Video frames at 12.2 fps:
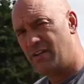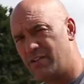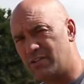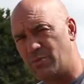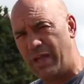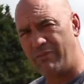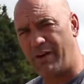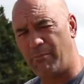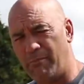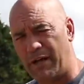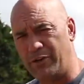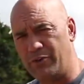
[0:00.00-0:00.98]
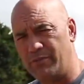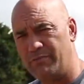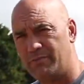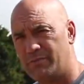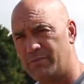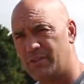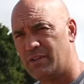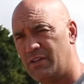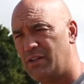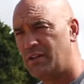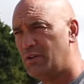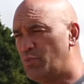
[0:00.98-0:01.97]
So we have our manu,
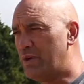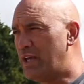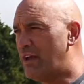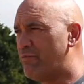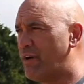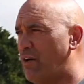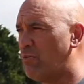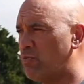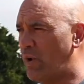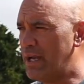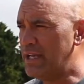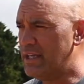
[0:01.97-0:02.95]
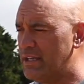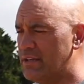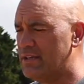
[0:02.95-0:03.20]
we have our wai,